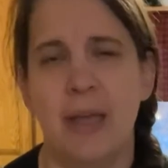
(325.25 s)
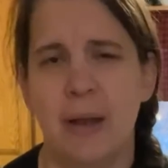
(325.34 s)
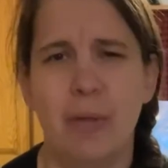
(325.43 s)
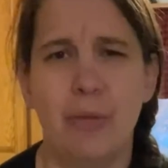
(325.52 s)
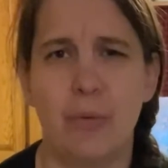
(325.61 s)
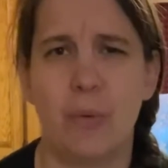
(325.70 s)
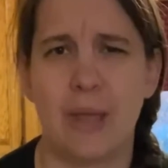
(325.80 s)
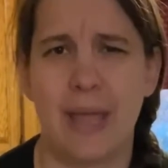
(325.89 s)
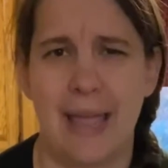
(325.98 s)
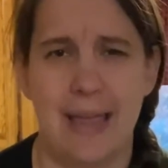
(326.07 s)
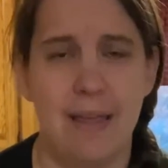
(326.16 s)
And while they're
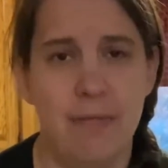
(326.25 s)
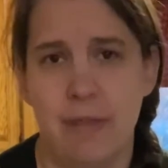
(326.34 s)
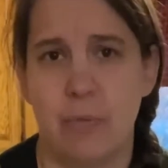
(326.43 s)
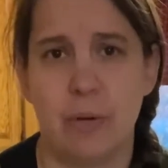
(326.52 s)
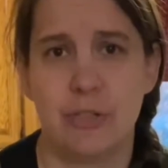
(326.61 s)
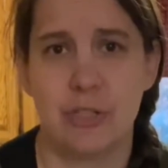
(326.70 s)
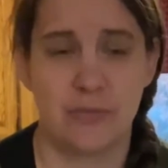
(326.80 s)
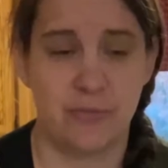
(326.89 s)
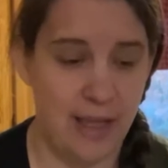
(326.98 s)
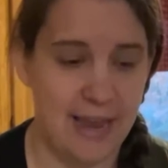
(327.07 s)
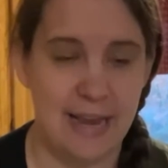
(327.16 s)
okay and they work just
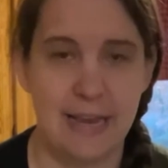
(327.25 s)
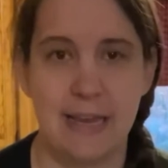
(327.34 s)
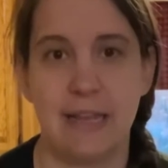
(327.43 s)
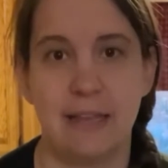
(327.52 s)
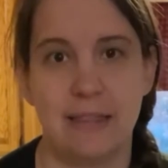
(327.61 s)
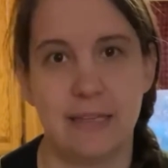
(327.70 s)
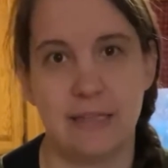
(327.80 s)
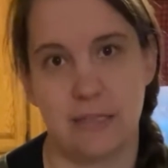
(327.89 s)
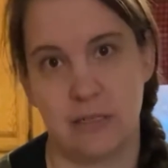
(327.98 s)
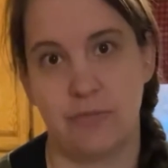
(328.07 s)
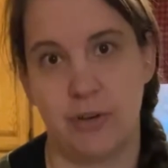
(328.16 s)
fine, this
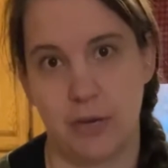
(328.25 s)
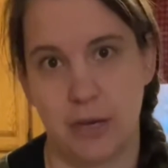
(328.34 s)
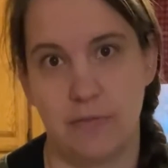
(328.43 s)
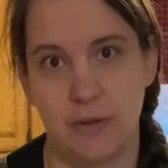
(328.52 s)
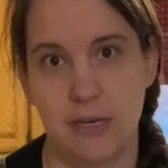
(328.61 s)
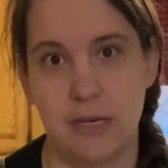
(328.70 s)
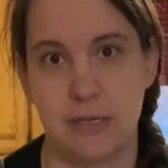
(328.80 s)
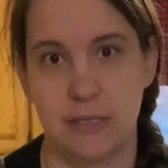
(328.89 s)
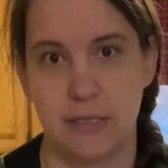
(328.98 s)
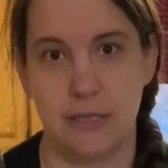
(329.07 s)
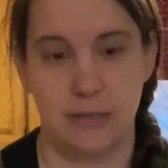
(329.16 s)
is very
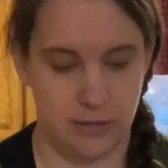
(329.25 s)
convenient